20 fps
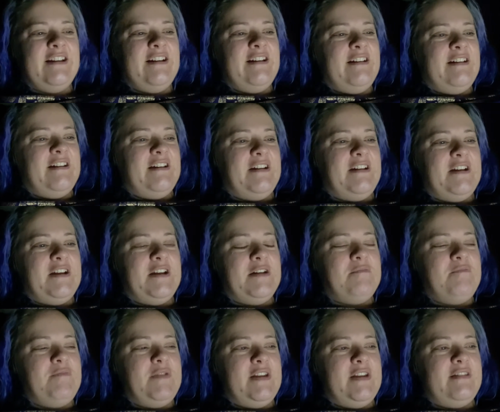
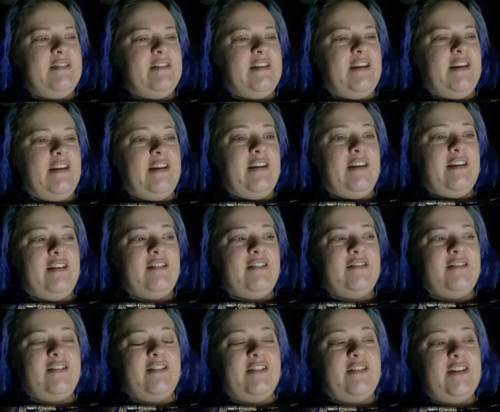But
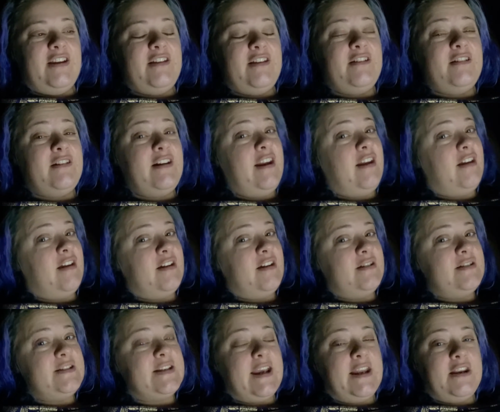then on the other
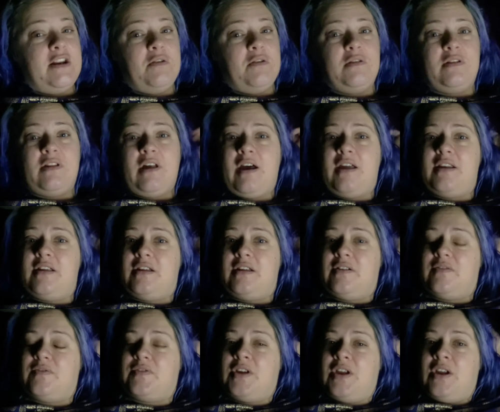hand, I know a lot
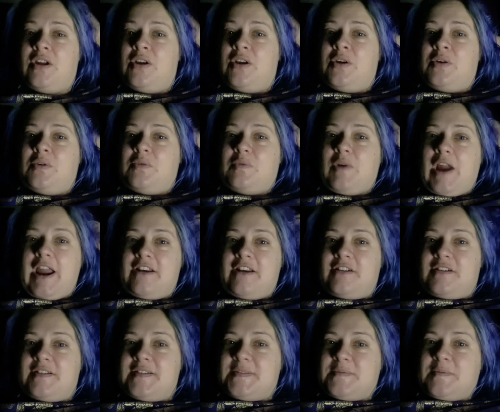of
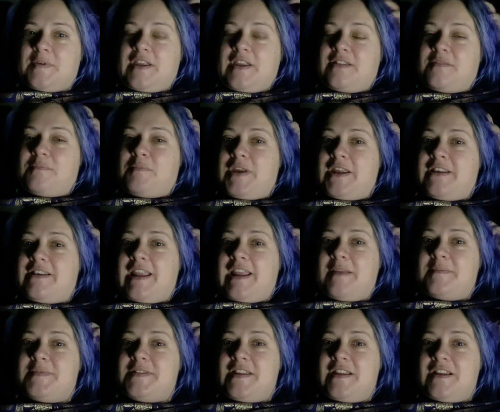writers with pen
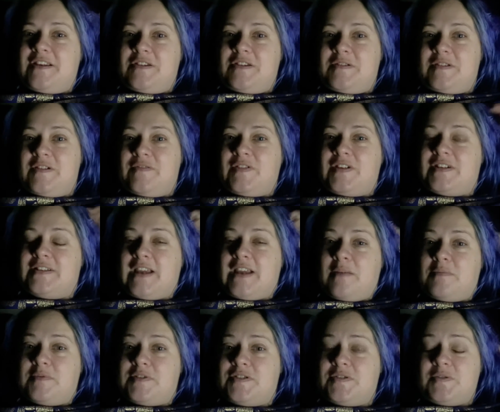names, and they do different
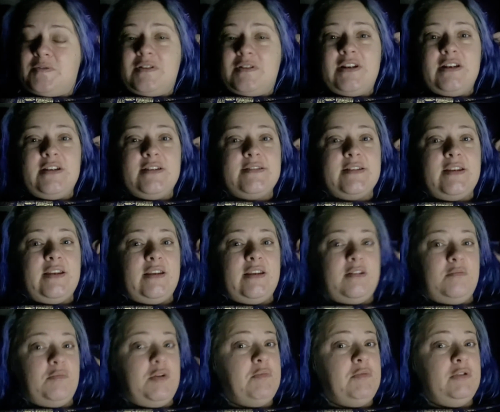type of stories,
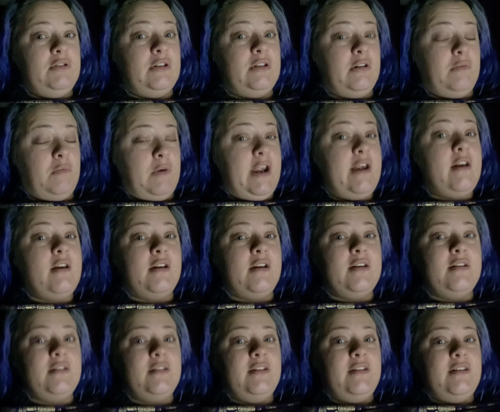and people are
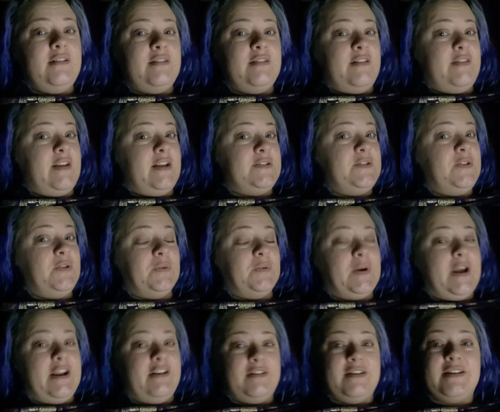aware that that's who the
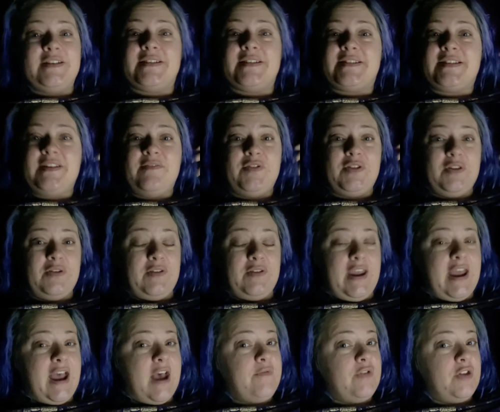writer is, even though they
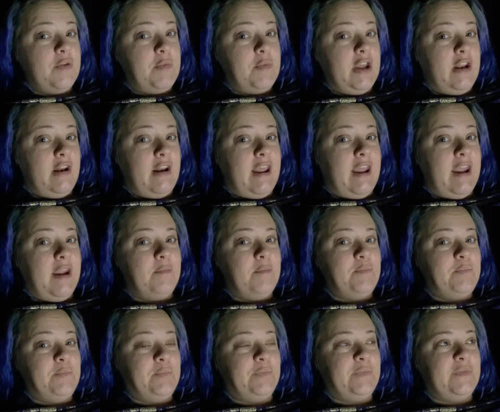have the pen
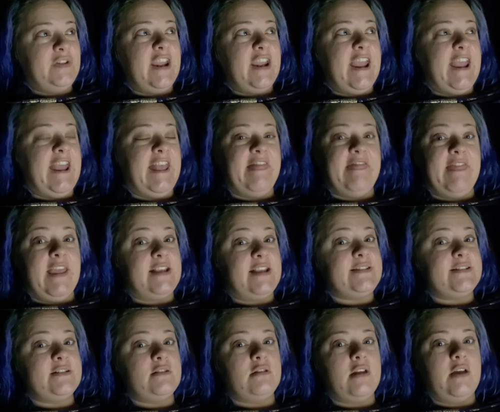name, and they
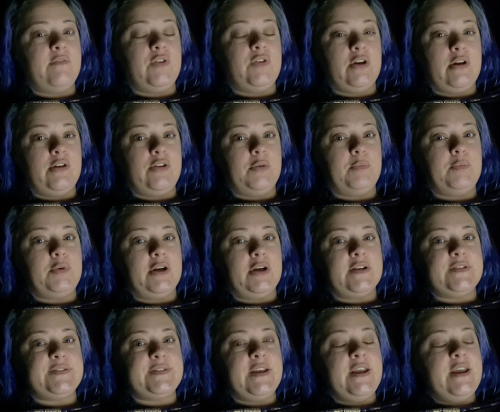still love their other
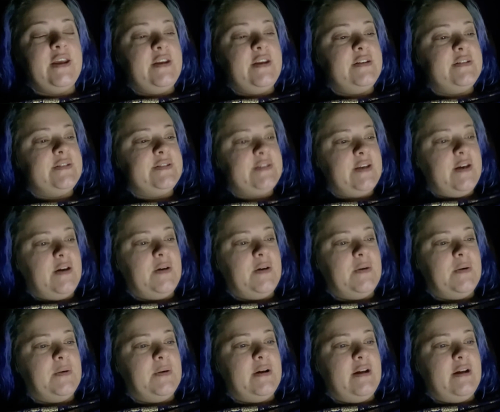books. So